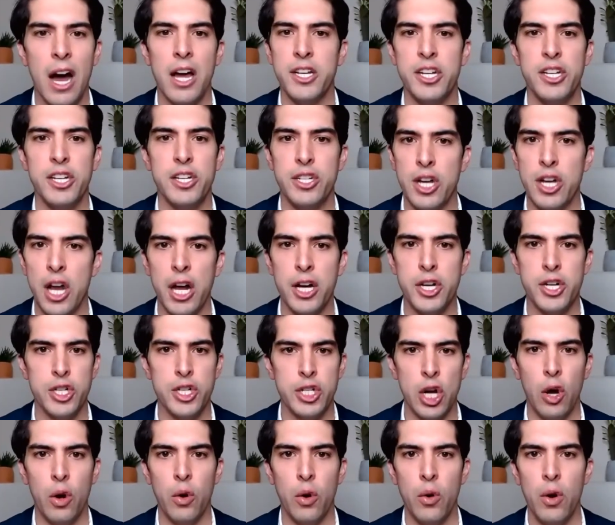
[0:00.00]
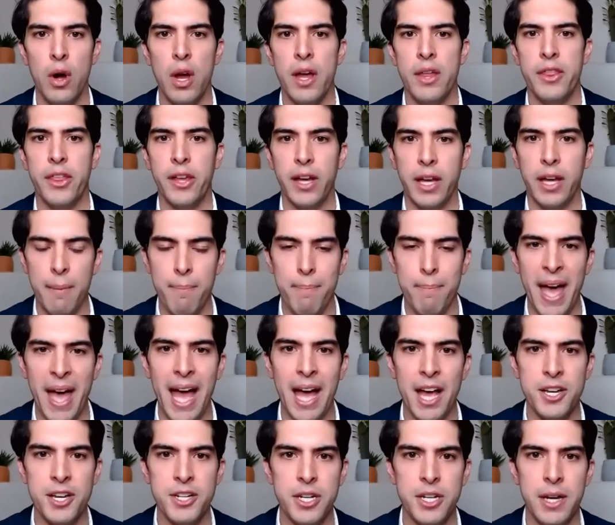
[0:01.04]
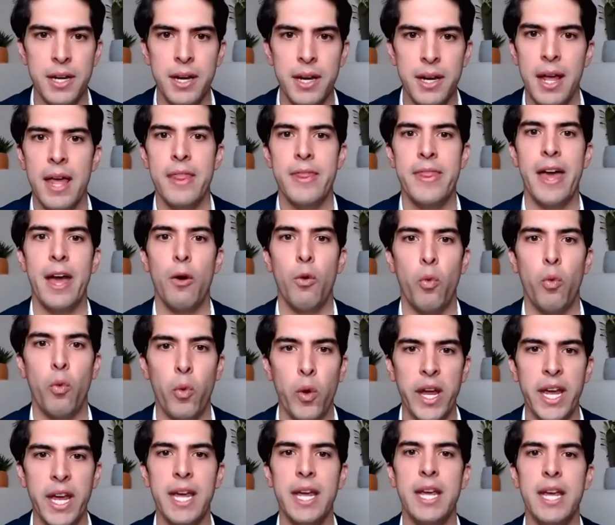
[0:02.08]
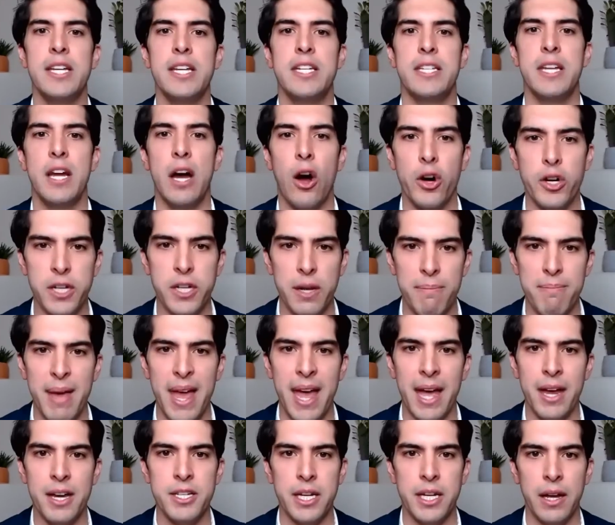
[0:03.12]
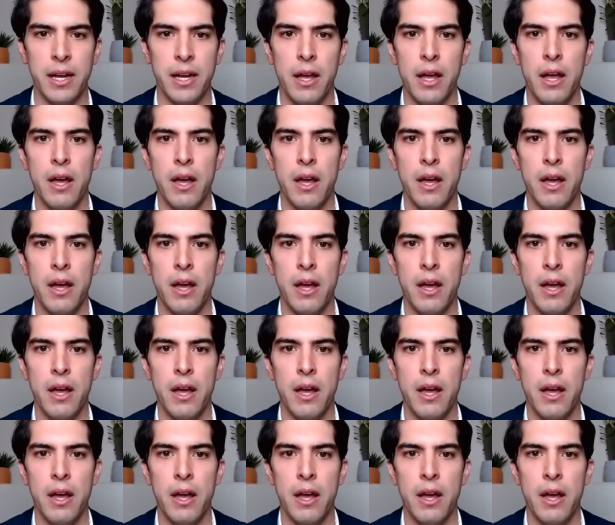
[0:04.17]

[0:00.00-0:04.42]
not show the compassion that we are demanding